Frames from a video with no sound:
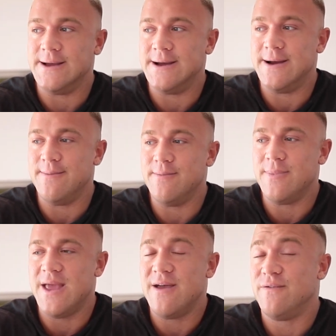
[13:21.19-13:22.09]
For
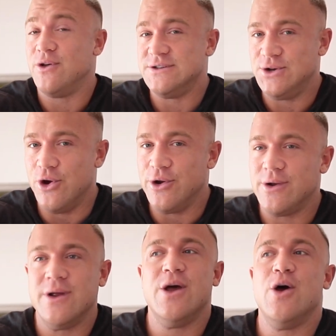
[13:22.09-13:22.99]
those who
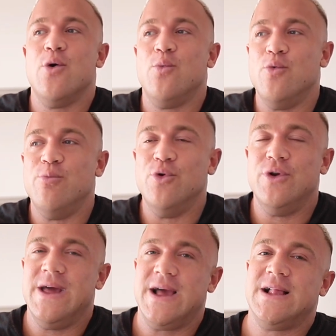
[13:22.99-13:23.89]
don't, we'll
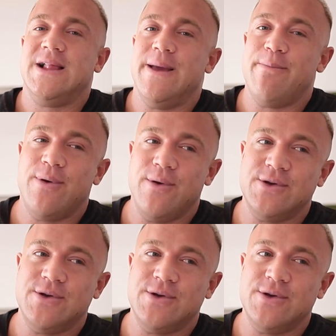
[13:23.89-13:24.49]
put a clip